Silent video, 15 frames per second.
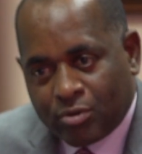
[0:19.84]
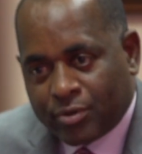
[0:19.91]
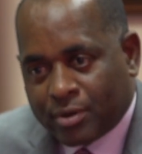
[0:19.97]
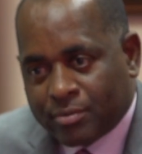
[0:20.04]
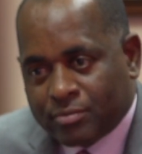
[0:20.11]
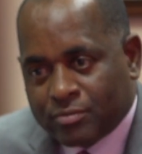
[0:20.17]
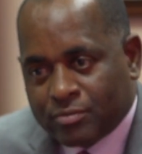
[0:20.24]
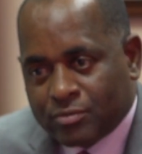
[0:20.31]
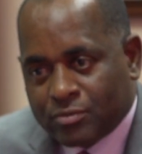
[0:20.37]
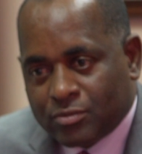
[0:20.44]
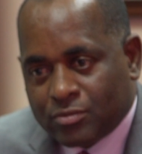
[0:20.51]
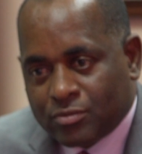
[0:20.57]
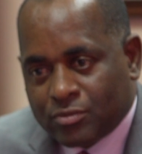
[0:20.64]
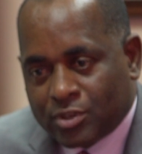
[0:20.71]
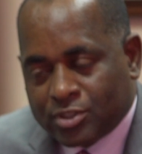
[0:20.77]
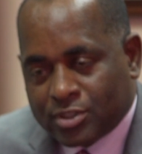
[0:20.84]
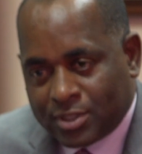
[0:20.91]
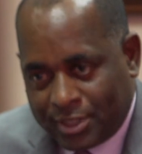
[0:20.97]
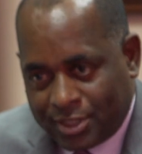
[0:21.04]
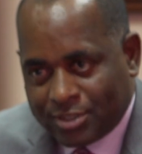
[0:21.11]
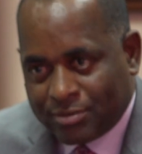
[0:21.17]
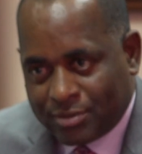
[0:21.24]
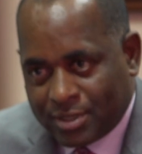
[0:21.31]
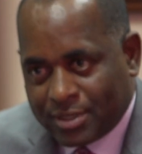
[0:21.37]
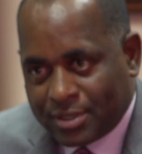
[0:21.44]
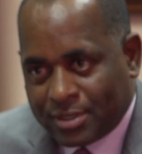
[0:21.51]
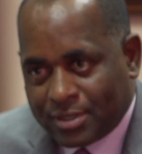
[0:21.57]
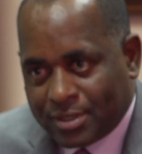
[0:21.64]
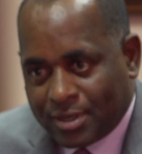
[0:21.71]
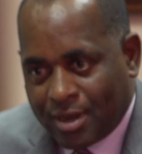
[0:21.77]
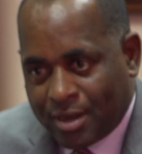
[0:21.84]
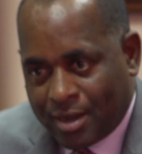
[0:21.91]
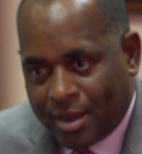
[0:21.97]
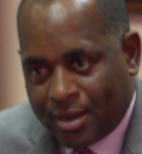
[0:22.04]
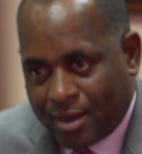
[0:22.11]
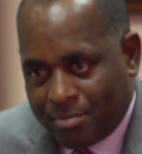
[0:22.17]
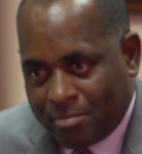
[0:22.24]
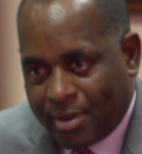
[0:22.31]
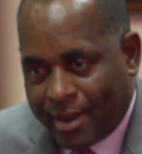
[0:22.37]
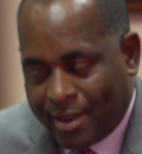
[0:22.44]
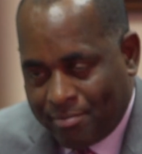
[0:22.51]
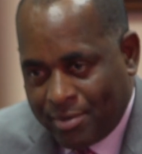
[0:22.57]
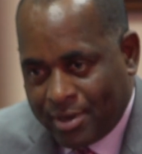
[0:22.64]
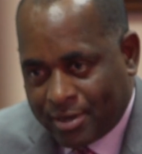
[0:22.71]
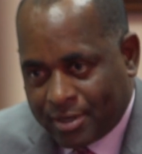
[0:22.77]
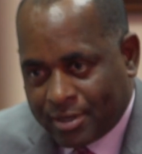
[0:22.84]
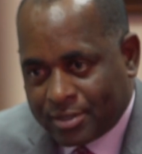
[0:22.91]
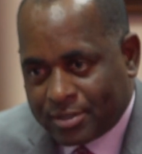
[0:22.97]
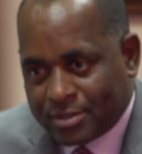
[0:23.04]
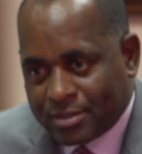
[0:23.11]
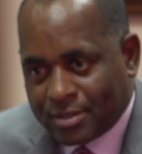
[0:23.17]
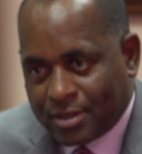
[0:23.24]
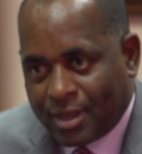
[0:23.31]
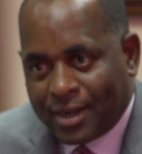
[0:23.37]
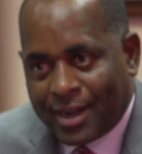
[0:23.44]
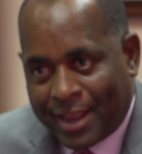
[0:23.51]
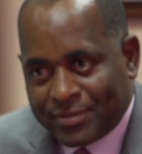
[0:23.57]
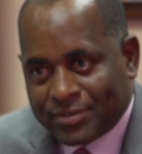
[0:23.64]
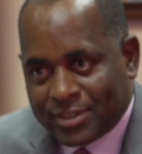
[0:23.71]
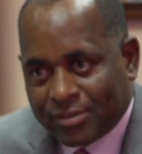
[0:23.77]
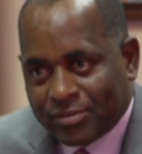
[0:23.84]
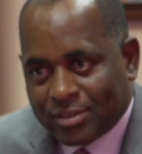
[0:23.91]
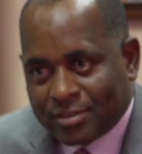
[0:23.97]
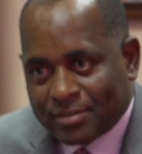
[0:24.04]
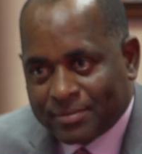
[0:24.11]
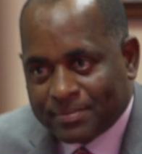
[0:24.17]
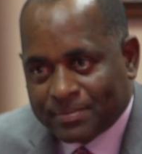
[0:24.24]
program was literally, and, and, I, and I mean this, a lifesaver.